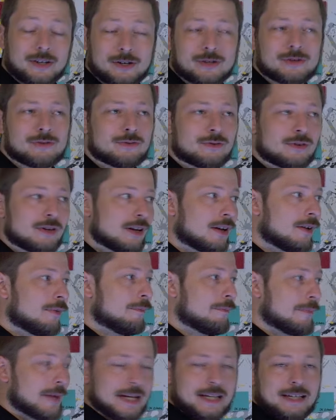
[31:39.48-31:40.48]
own
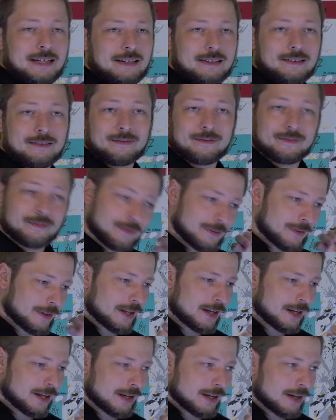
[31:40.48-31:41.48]
making.
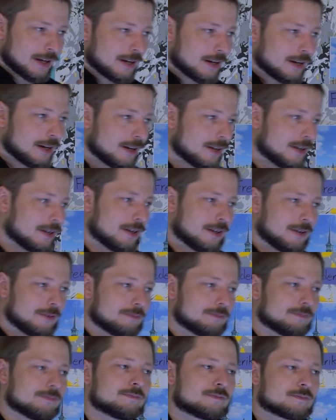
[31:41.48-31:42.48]

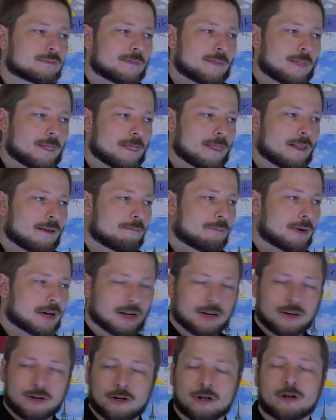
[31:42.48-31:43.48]
But
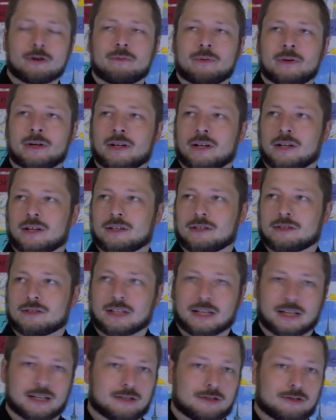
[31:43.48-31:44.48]
I hope
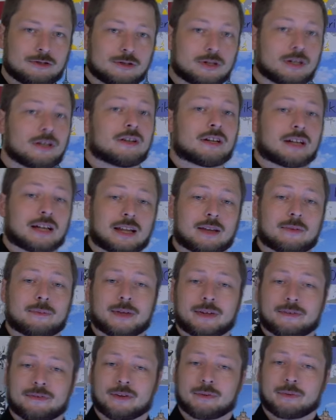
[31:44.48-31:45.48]
that you learned a little
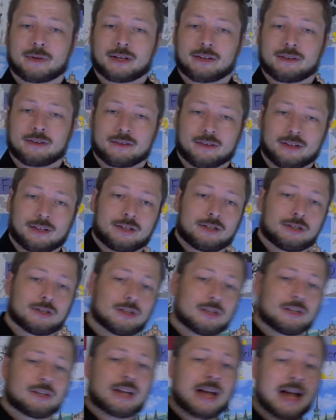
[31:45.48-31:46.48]
bit from it. You
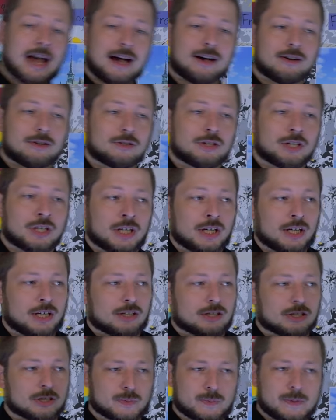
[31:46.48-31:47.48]
learned how
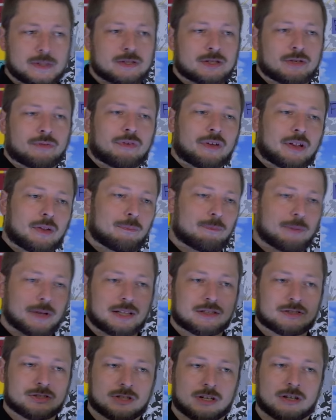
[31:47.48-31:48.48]
conspiracy field
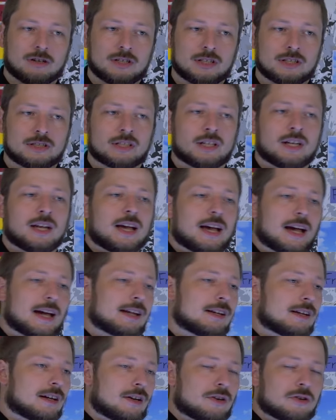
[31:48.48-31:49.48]
build stories,
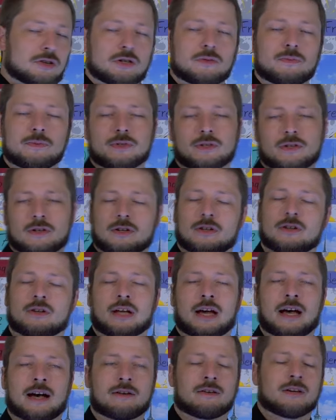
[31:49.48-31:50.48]
and I hope you learned
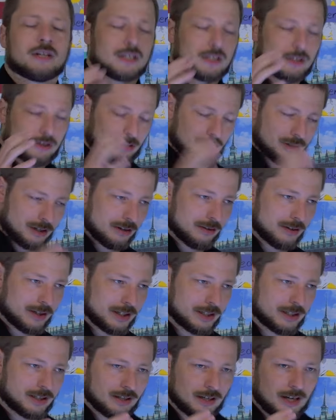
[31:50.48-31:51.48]
how
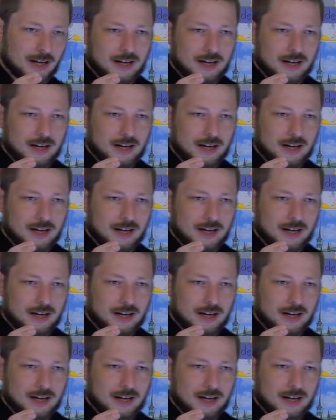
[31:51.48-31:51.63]
stories,